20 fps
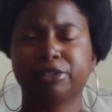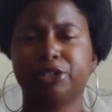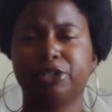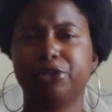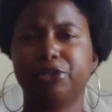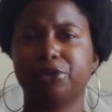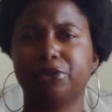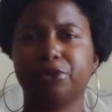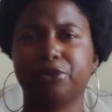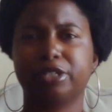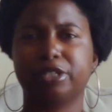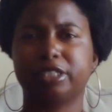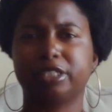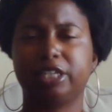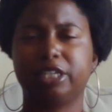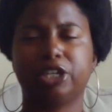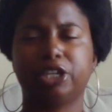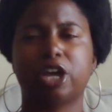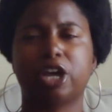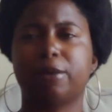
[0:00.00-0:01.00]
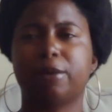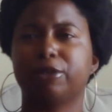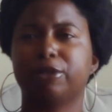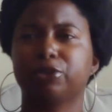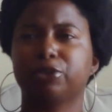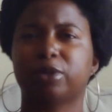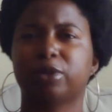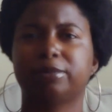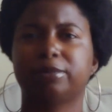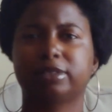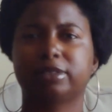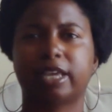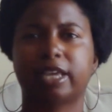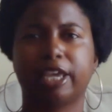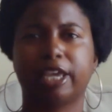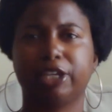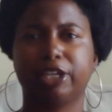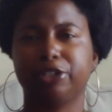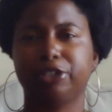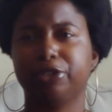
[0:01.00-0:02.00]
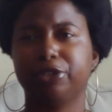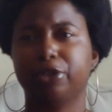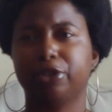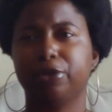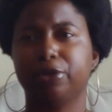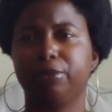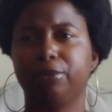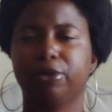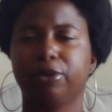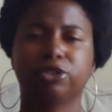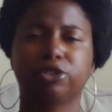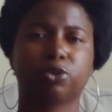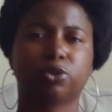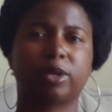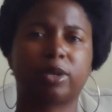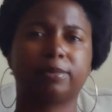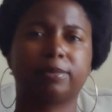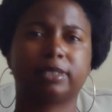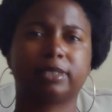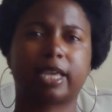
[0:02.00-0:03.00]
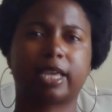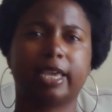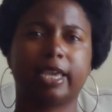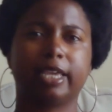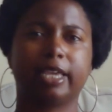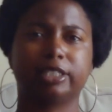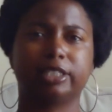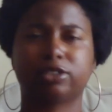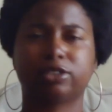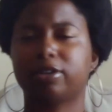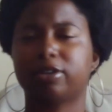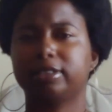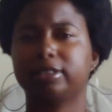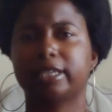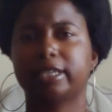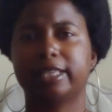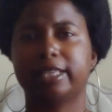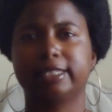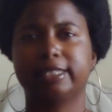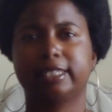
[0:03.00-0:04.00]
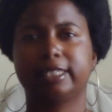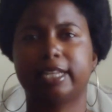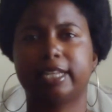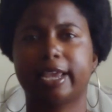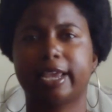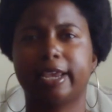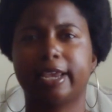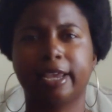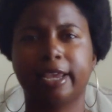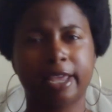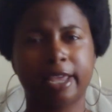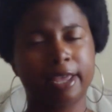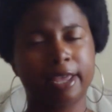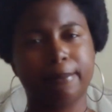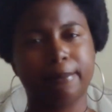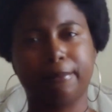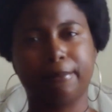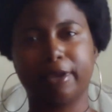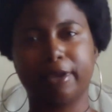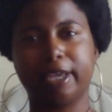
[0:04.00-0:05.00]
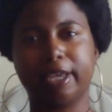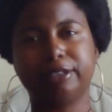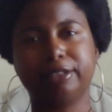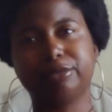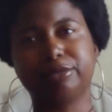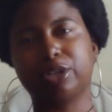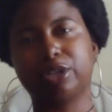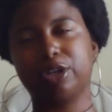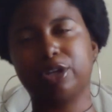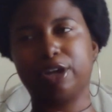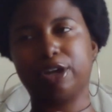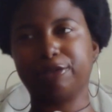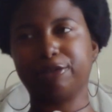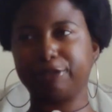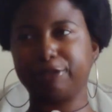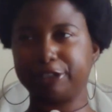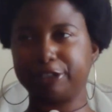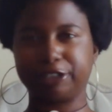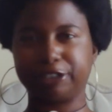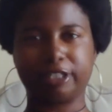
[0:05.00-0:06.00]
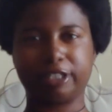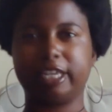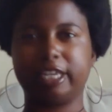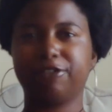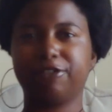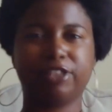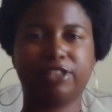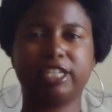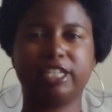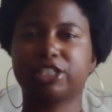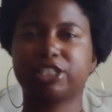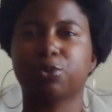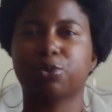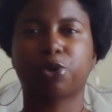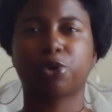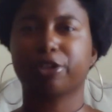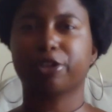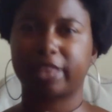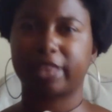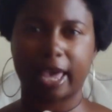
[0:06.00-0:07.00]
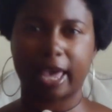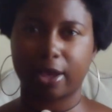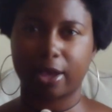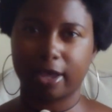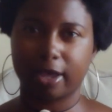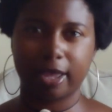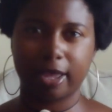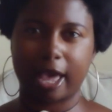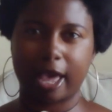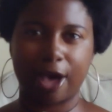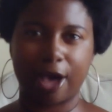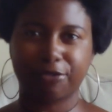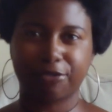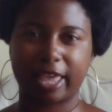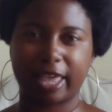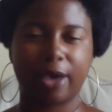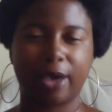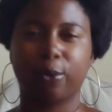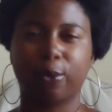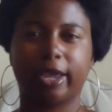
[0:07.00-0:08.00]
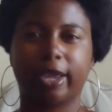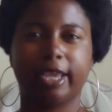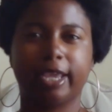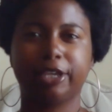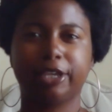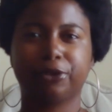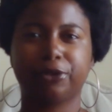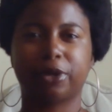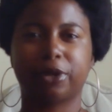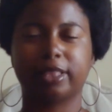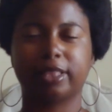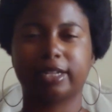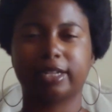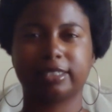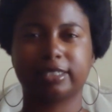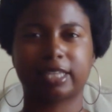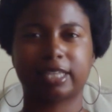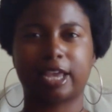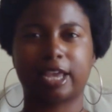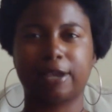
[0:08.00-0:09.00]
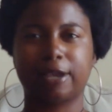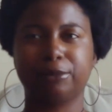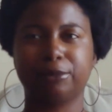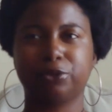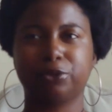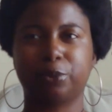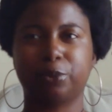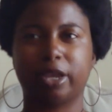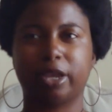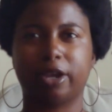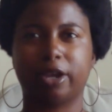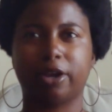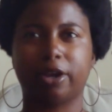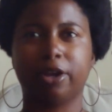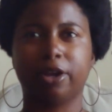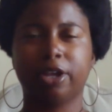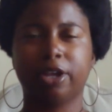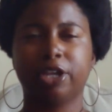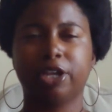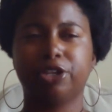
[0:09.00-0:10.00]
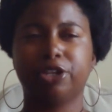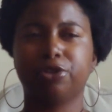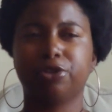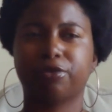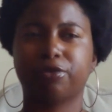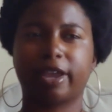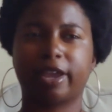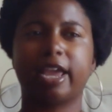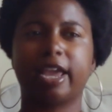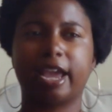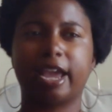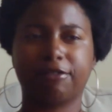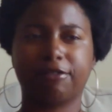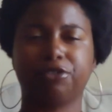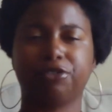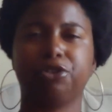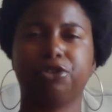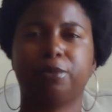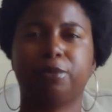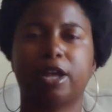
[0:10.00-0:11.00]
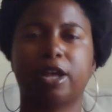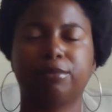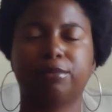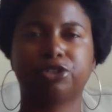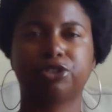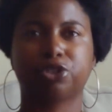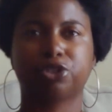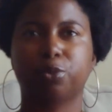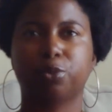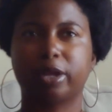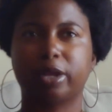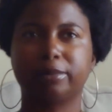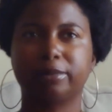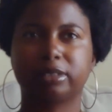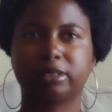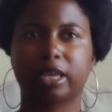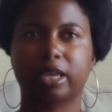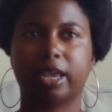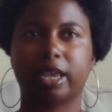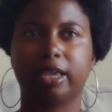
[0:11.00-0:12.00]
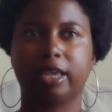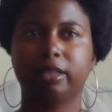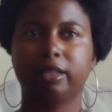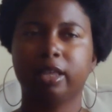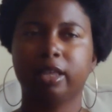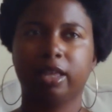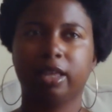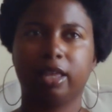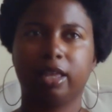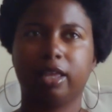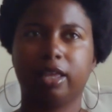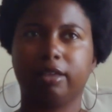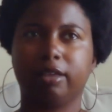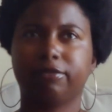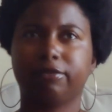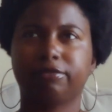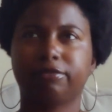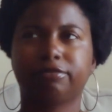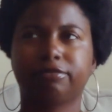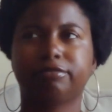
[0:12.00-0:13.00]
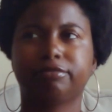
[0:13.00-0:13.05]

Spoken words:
this e-commerce website, build your website and start selling today. But originally, it really doesn't work that out that way. A lot of times where, right after you publish your website, if